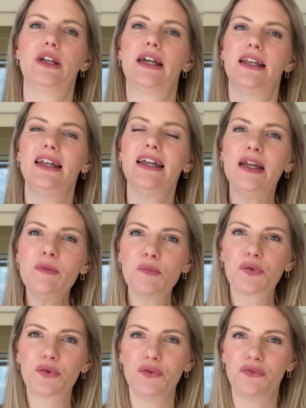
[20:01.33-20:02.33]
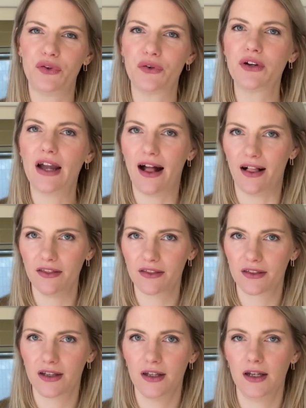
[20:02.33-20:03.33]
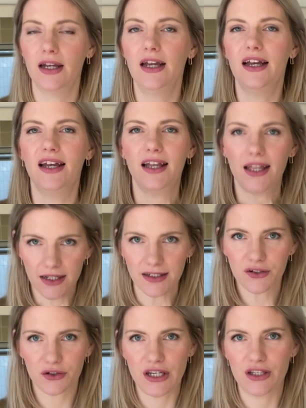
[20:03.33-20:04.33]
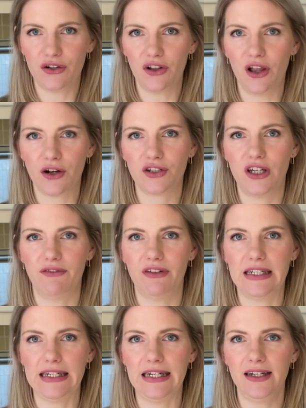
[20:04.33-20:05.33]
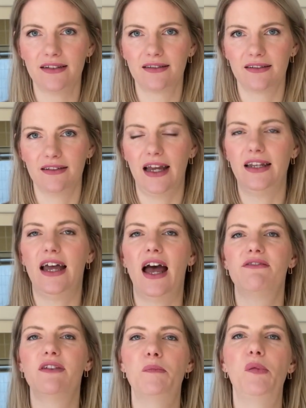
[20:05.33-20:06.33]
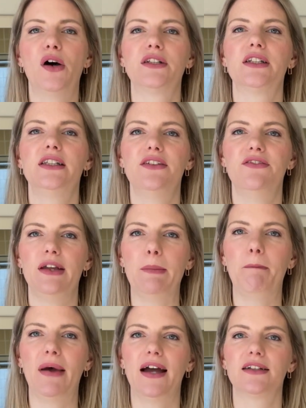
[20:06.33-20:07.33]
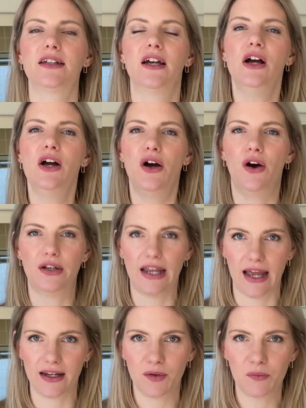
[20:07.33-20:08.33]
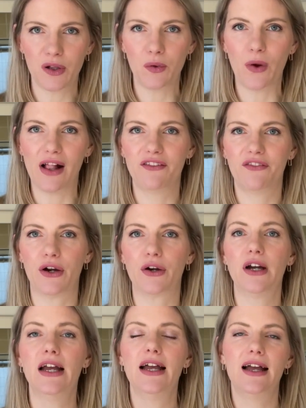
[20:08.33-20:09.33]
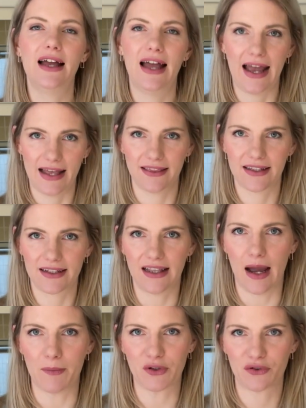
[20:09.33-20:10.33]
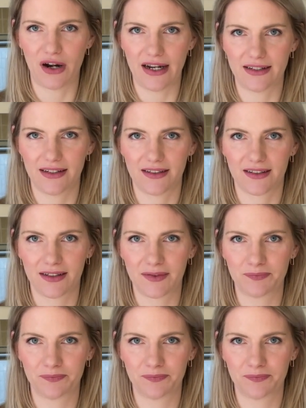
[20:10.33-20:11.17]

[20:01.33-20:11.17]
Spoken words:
can improve your health, increase your longevity, and have a positive impact on animal welfare and the climate crisis.